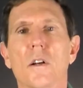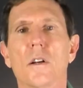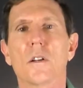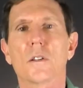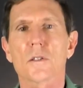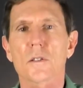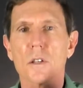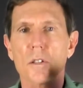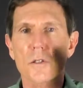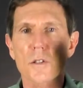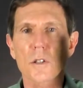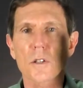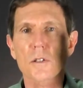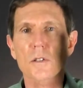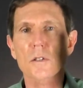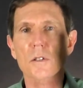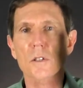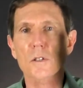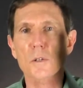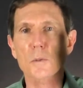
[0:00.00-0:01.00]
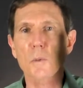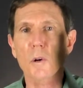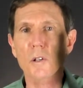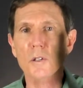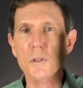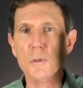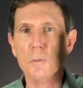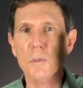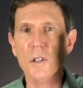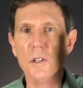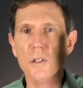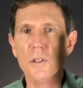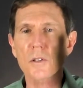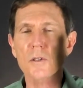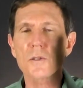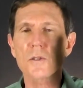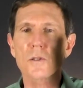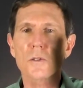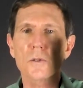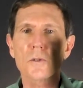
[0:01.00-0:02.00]
such as the small
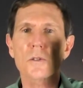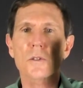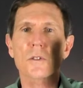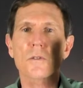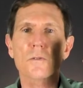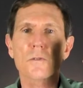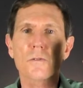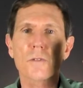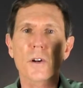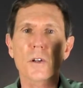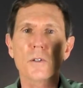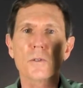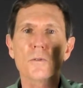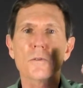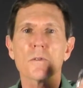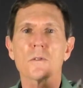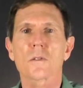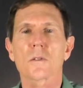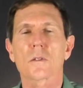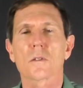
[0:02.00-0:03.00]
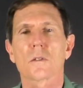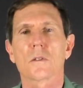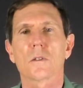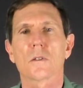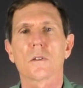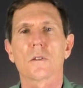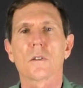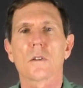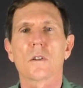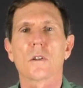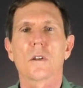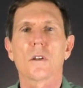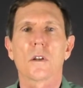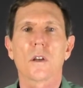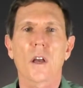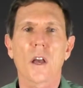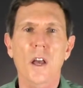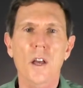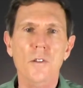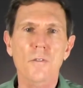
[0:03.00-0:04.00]
speakers used in phones,
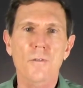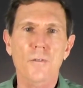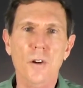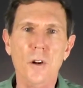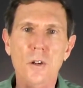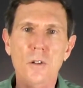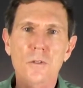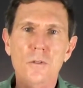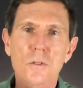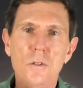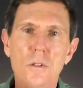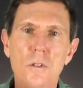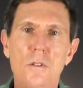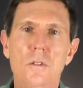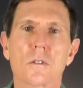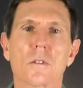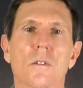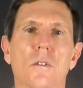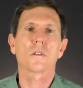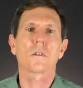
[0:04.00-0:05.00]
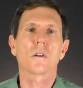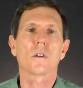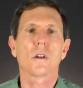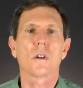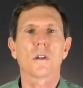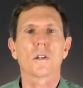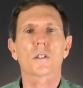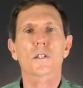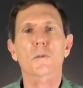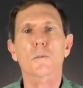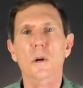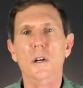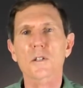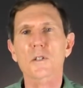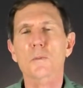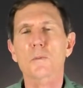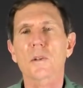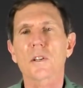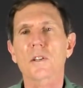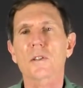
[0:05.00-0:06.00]
headphones, smart
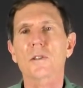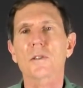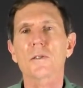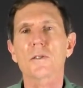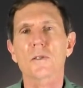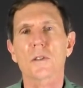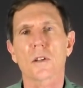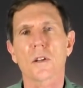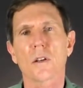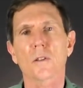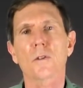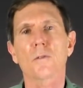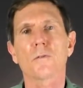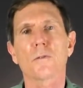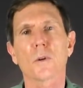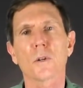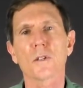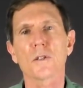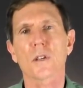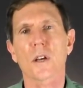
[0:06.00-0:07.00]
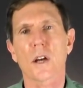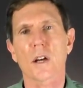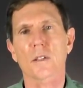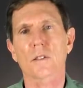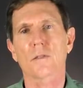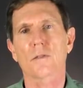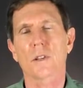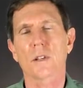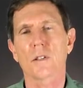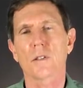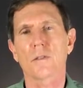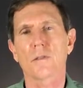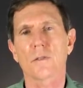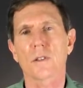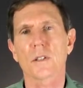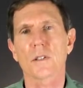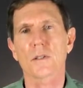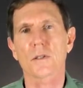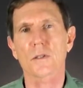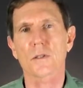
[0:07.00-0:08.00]
speakers, and other voice-activated
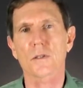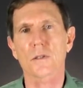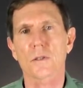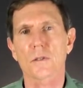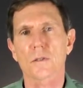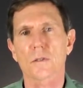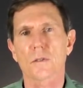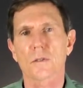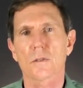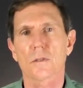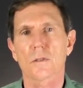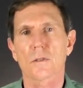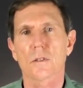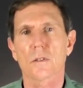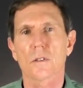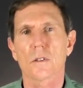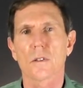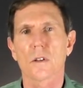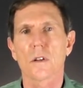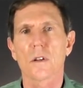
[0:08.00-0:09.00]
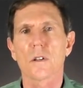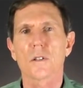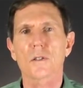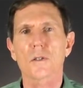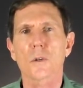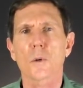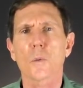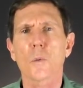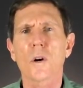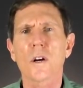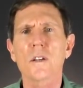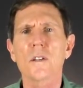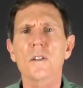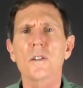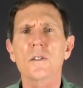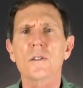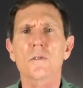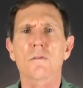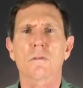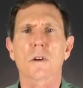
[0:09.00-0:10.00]
devices. So what
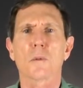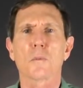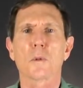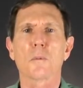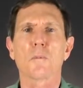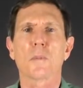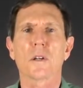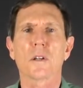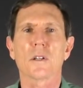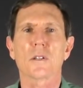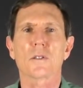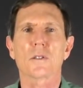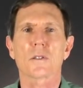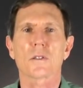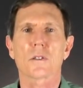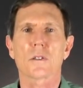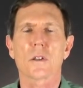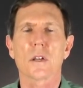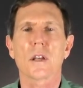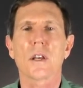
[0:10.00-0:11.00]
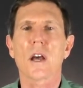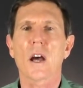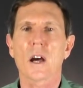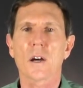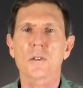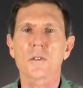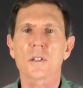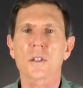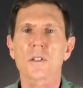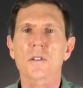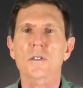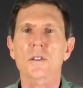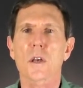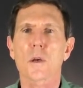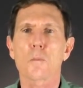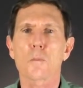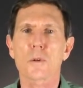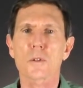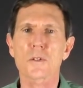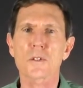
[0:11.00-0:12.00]
is rub buzz, and how does a
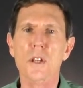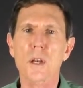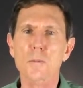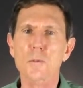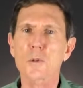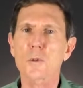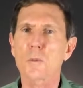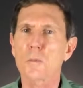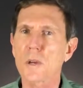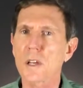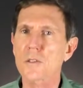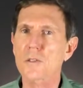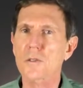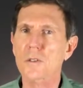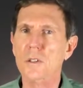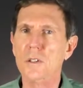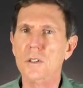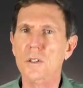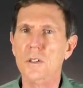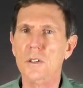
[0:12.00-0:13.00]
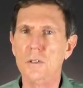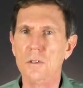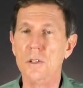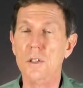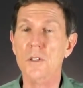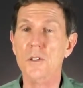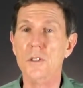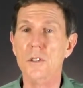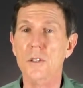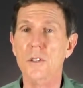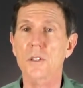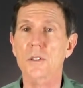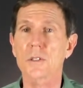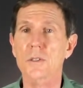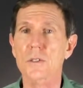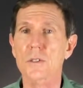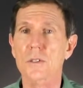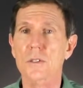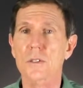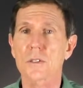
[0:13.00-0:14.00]
perceptual metric increase
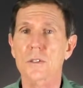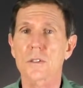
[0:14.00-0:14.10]
yields?